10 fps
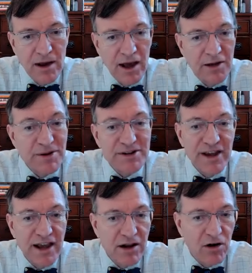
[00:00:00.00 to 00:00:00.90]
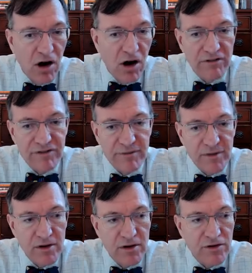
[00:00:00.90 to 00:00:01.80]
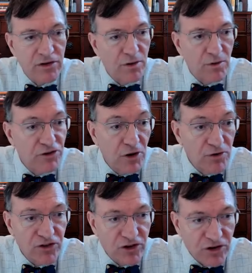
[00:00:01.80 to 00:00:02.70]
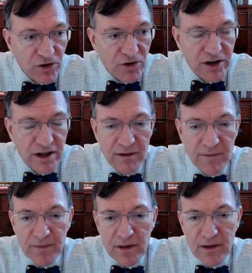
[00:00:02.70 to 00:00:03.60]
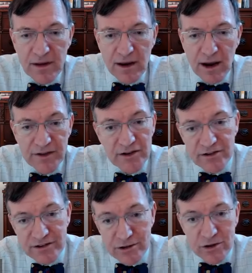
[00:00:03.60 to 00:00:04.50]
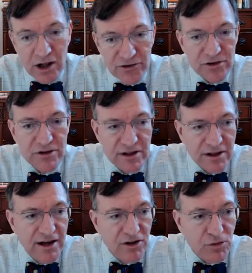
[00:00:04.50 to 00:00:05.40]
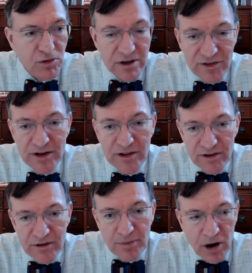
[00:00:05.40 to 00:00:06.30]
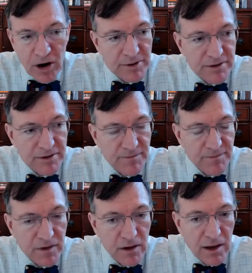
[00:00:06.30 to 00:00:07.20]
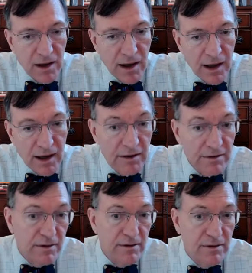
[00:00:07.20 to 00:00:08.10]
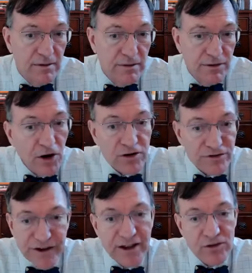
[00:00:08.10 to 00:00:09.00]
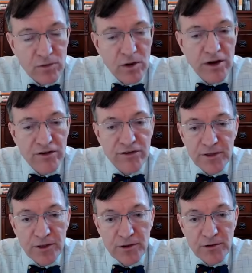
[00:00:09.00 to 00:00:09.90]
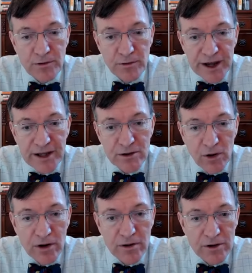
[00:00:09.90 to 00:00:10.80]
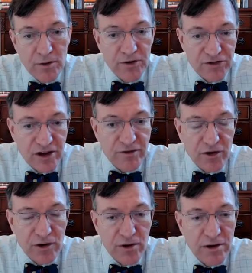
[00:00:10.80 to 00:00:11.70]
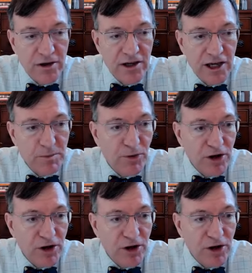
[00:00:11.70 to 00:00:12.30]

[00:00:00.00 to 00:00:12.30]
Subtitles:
had been taken off. So there was no security. And these two elderly ladies were living in this apartment, And their defense was that the landlord, the receiver, had